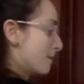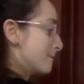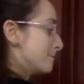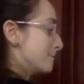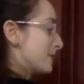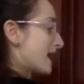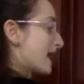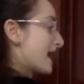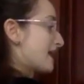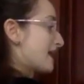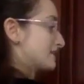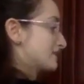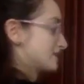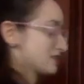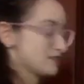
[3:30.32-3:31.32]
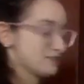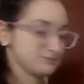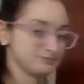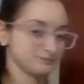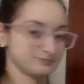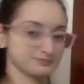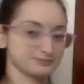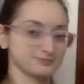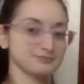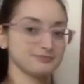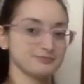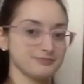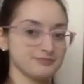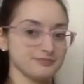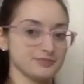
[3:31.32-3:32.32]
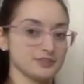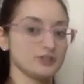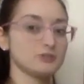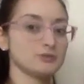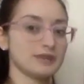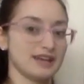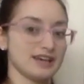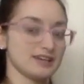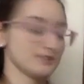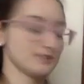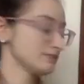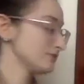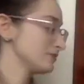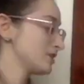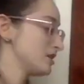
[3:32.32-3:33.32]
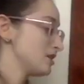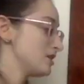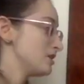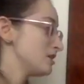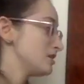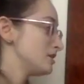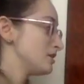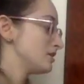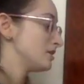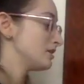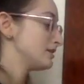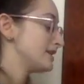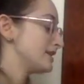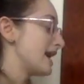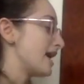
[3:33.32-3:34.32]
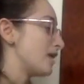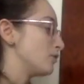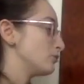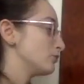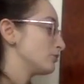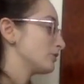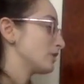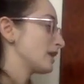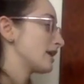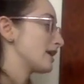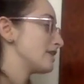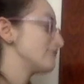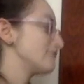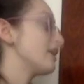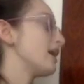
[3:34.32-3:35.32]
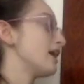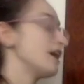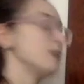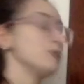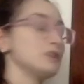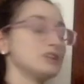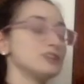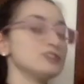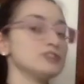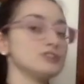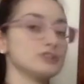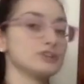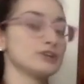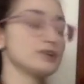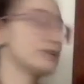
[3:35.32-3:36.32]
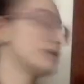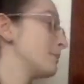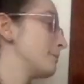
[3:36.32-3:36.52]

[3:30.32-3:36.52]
Mat. Okay. Now, if I wanted to turn